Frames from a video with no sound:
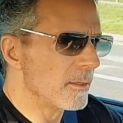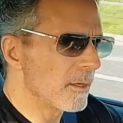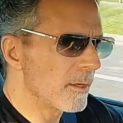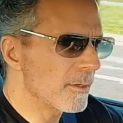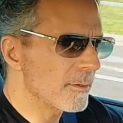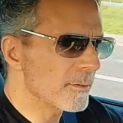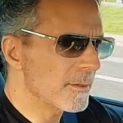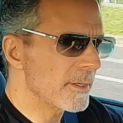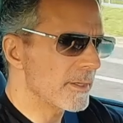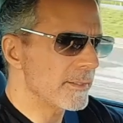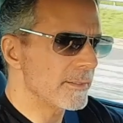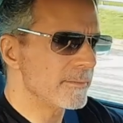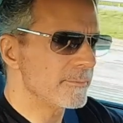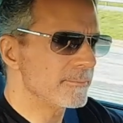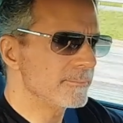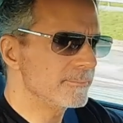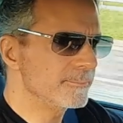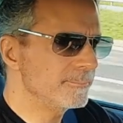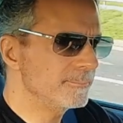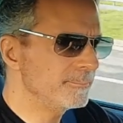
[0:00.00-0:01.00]
All right.
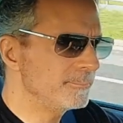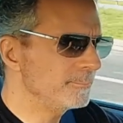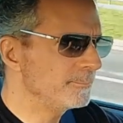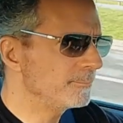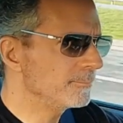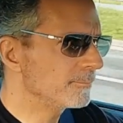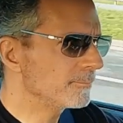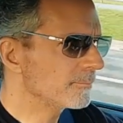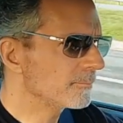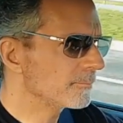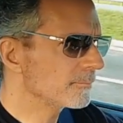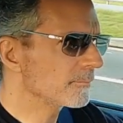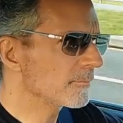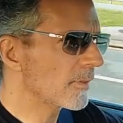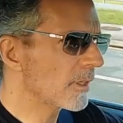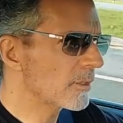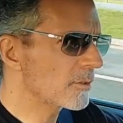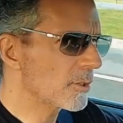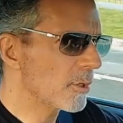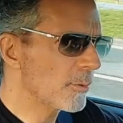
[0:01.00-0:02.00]

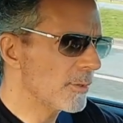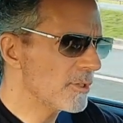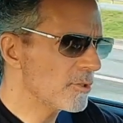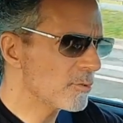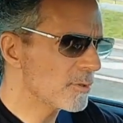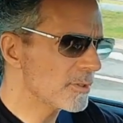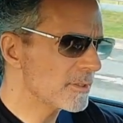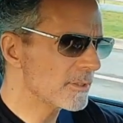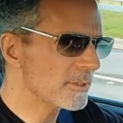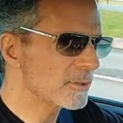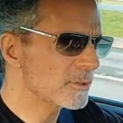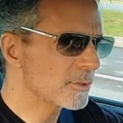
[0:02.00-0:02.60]
So interesting